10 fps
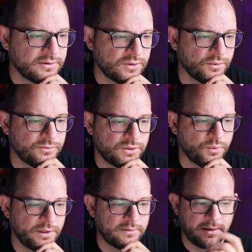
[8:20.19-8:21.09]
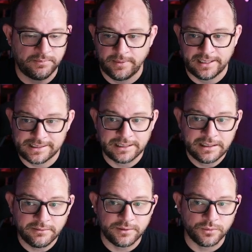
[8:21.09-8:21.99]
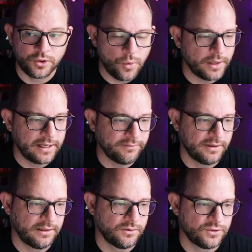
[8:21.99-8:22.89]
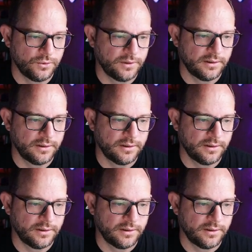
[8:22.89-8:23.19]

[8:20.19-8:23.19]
So it's literally recording everything you're doing.